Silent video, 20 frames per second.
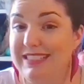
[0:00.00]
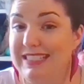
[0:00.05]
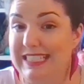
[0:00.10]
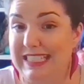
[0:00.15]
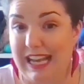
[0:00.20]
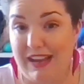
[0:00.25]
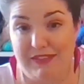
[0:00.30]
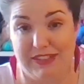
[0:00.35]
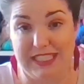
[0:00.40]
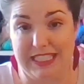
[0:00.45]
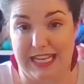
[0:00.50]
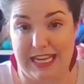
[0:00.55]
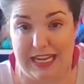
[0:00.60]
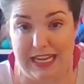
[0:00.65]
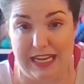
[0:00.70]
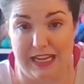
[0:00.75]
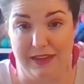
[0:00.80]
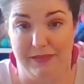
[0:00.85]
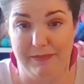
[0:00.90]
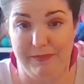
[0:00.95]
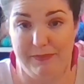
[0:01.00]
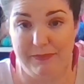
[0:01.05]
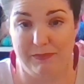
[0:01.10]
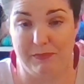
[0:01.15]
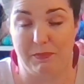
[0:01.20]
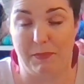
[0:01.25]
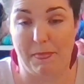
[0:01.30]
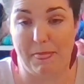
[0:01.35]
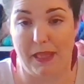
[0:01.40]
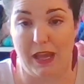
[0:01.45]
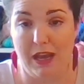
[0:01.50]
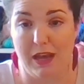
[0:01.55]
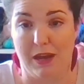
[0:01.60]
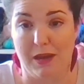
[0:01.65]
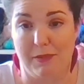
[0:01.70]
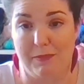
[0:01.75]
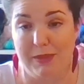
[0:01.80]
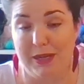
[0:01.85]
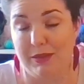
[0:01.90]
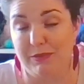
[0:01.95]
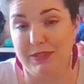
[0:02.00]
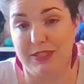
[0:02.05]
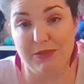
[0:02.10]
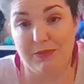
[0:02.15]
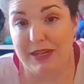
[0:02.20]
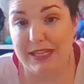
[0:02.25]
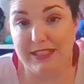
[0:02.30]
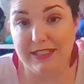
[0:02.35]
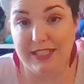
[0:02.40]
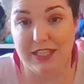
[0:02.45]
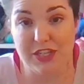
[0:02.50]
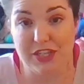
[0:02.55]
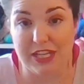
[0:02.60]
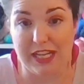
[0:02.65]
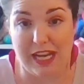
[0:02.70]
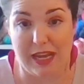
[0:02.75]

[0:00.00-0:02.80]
Devastating, but it was the right decision.